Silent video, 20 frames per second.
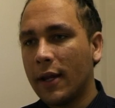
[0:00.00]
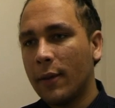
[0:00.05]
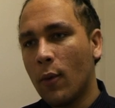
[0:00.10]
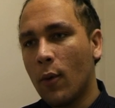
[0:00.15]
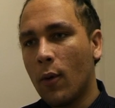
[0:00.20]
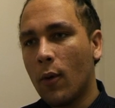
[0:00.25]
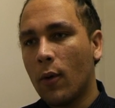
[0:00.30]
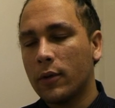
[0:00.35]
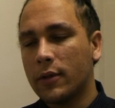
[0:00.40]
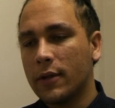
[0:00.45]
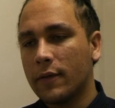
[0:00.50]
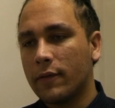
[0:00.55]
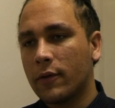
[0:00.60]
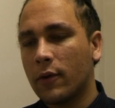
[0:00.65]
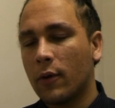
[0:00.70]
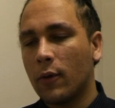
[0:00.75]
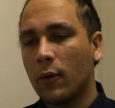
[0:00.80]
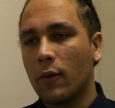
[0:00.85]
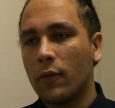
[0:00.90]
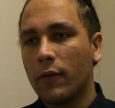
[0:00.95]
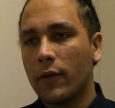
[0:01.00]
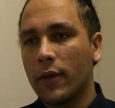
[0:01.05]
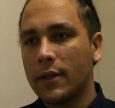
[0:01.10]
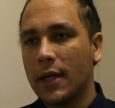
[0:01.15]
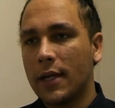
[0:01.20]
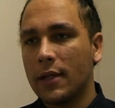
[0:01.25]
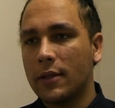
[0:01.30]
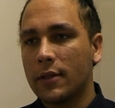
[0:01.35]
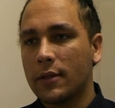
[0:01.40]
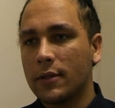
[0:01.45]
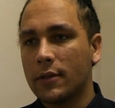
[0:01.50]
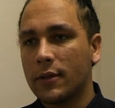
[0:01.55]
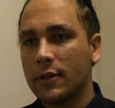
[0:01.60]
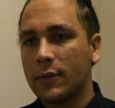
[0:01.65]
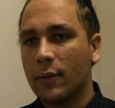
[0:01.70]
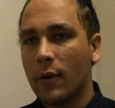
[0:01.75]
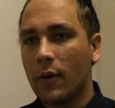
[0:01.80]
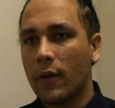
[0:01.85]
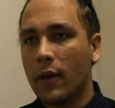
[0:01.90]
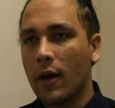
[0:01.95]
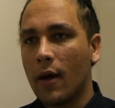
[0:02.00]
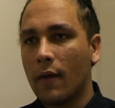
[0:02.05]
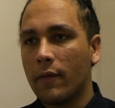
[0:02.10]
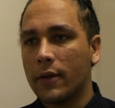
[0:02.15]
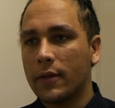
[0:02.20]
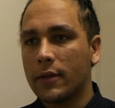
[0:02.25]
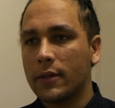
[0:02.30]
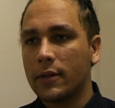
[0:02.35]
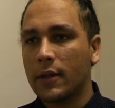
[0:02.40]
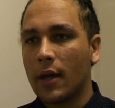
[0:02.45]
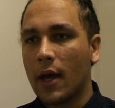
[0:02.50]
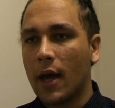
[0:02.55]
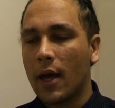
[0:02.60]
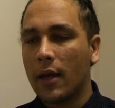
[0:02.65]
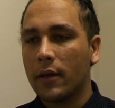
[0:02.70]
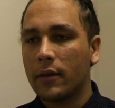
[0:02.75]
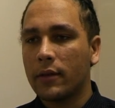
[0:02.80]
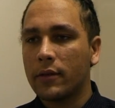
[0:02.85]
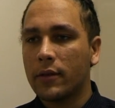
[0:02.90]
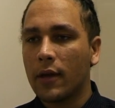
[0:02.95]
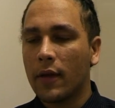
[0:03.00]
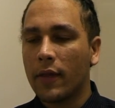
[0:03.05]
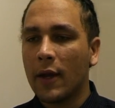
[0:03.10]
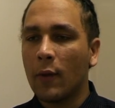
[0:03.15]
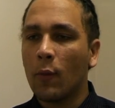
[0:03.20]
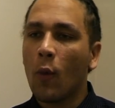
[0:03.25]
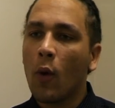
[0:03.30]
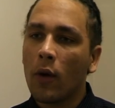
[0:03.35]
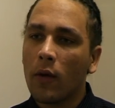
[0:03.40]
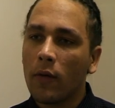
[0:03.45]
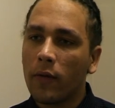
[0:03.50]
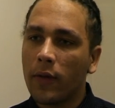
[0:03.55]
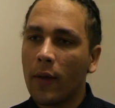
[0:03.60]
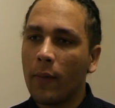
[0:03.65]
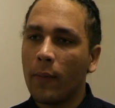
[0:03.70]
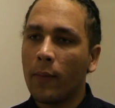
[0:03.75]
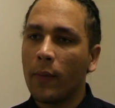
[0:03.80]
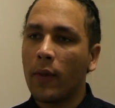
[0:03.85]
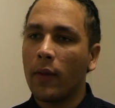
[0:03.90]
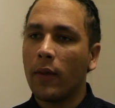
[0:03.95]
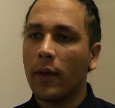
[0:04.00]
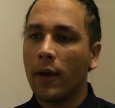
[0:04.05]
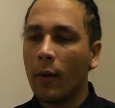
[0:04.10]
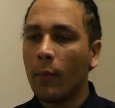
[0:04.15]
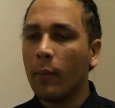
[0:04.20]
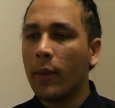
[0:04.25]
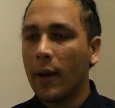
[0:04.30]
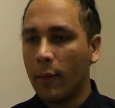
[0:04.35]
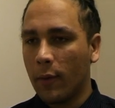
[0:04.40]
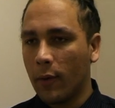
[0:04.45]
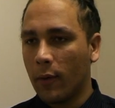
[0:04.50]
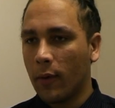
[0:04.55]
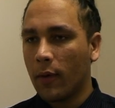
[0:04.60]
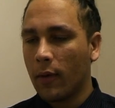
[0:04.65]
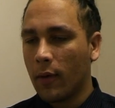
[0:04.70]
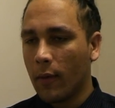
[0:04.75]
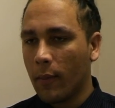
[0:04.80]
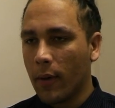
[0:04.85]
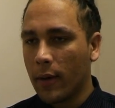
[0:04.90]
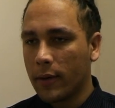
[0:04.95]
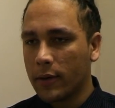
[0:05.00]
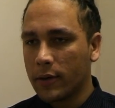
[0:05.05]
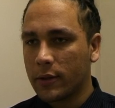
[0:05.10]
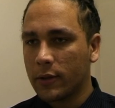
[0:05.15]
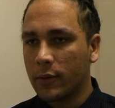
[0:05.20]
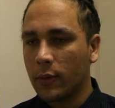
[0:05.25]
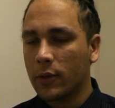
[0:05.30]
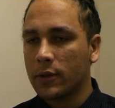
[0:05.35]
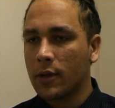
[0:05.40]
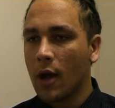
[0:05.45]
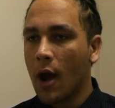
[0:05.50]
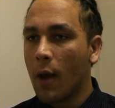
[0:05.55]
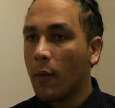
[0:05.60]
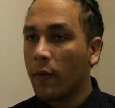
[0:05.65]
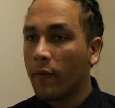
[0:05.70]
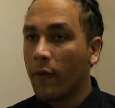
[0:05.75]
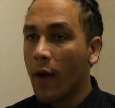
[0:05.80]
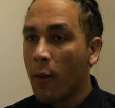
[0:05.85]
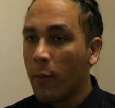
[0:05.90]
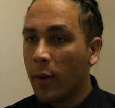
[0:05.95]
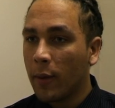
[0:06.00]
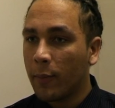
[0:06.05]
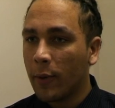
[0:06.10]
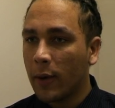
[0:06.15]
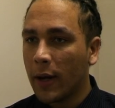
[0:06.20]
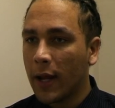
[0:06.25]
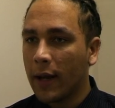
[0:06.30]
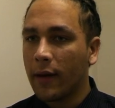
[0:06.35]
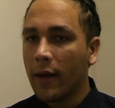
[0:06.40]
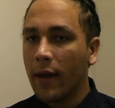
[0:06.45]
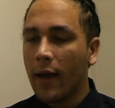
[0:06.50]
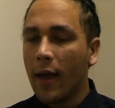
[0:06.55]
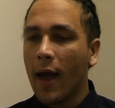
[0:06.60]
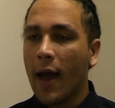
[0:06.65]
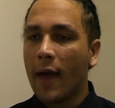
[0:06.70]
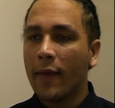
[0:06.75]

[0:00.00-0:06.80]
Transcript: more difficult for the teachers to spot than others, and I think one of them that the young people mentioned was homophobic bullying,